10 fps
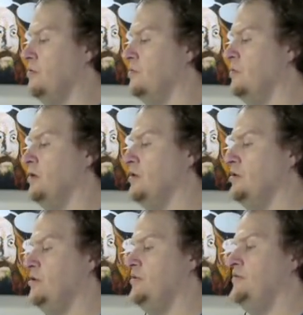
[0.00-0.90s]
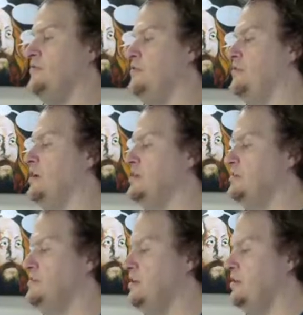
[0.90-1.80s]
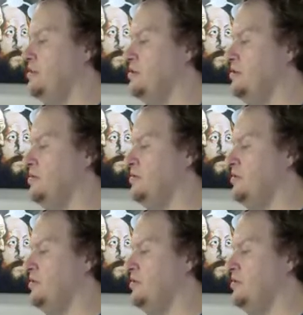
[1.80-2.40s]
Well, you guys have set the tone.